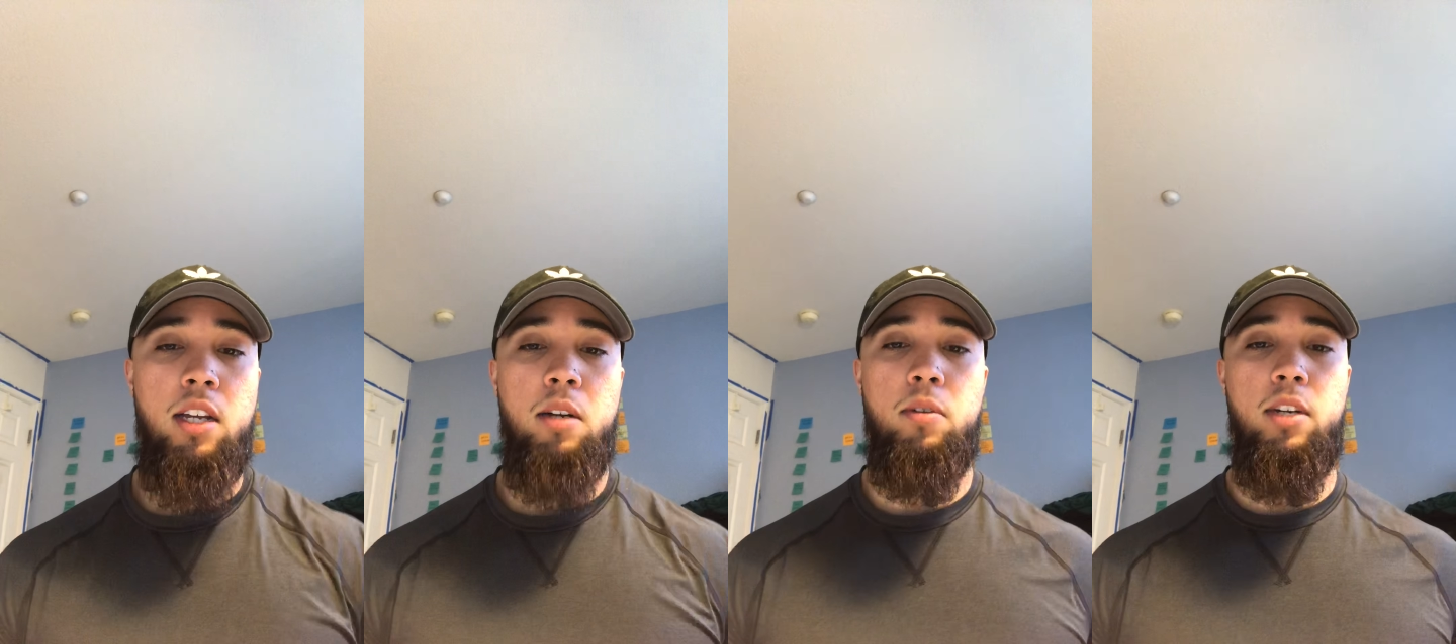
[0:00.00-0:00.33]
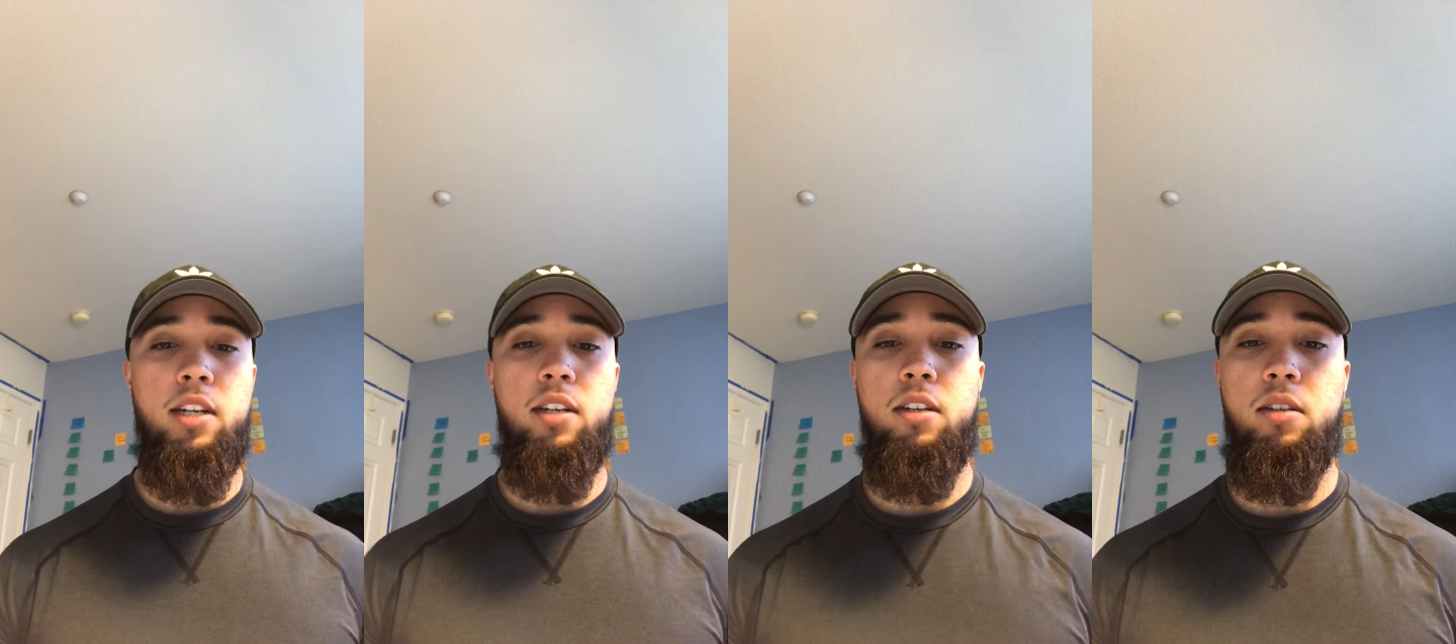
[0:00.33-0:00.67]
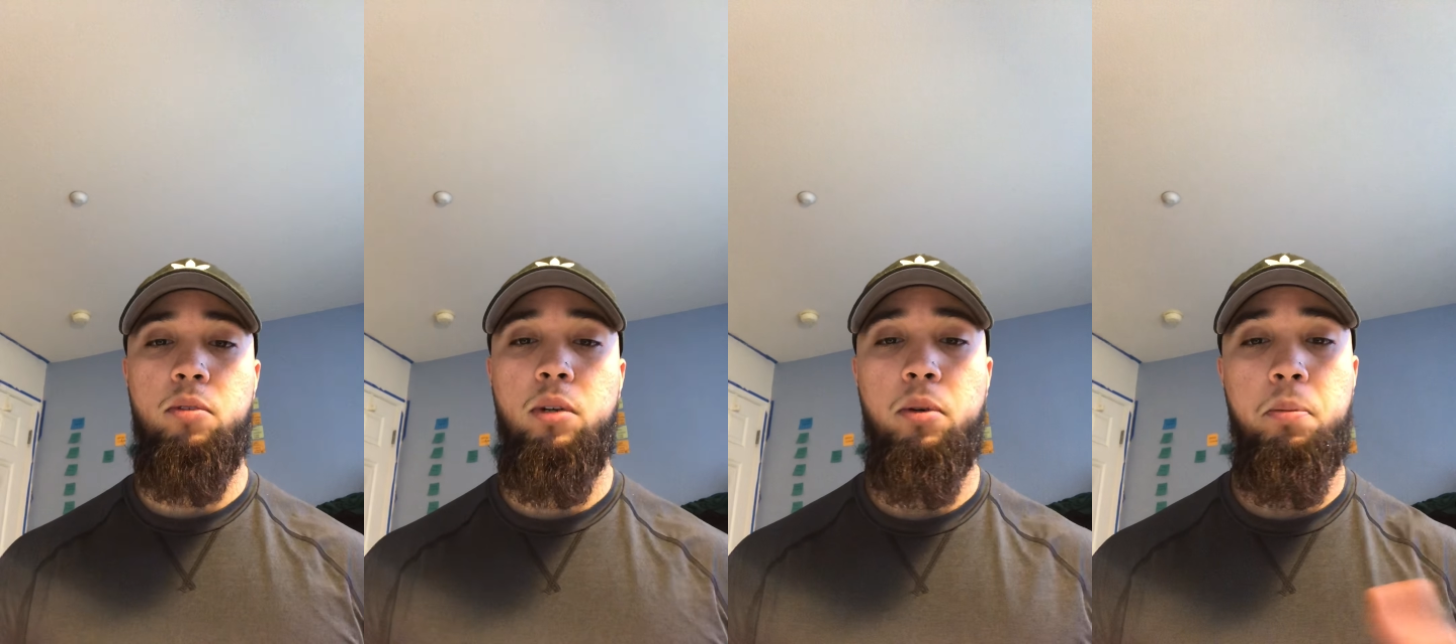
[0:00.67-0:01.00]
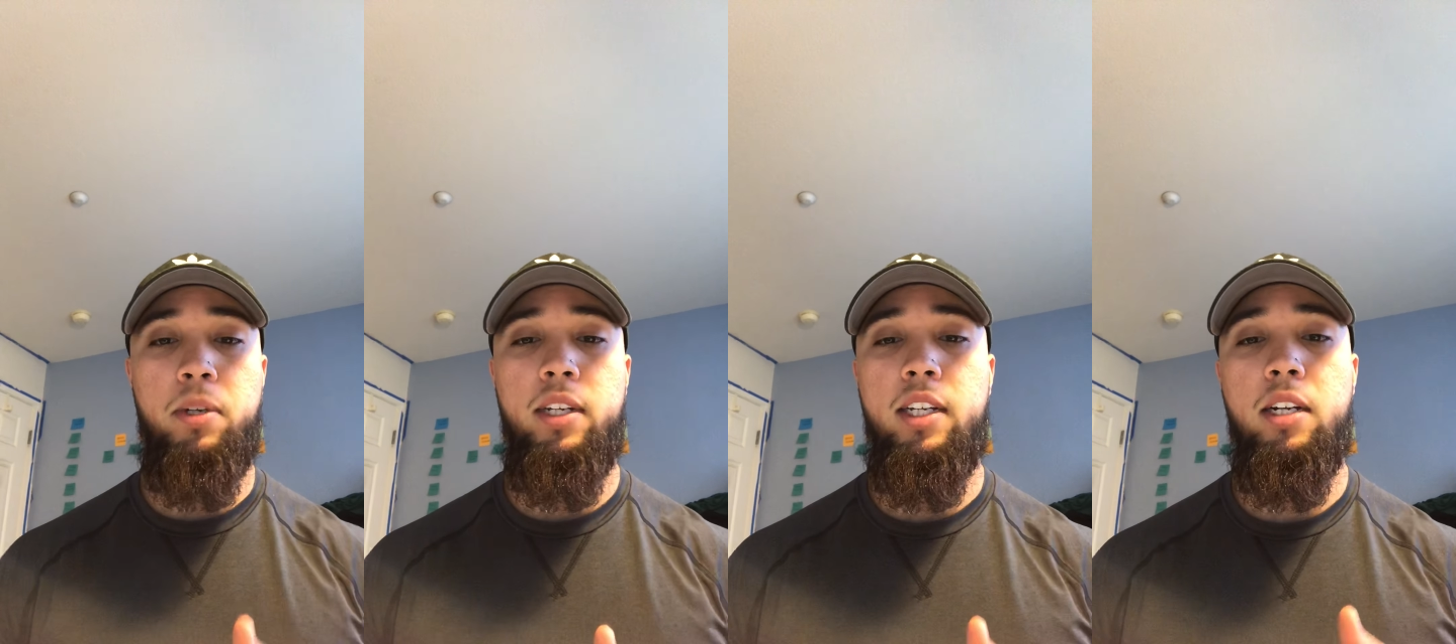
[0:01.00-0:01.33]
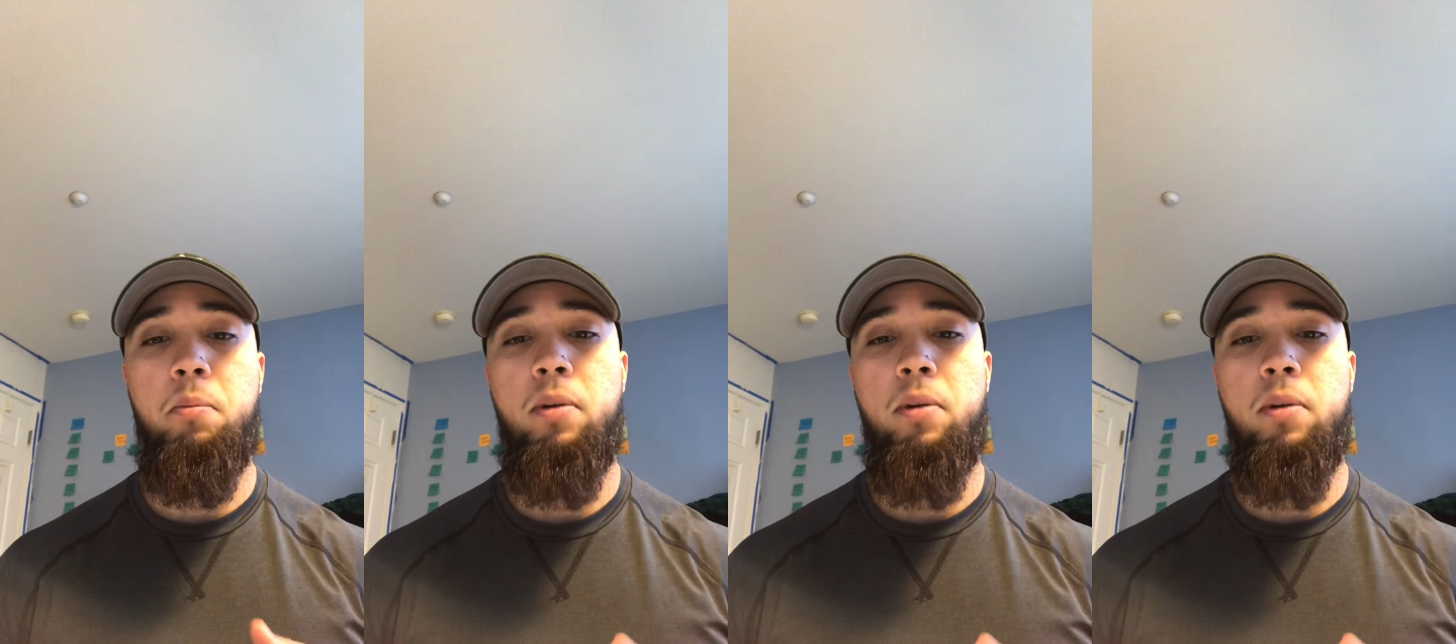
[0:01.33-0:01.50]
what we're putting in our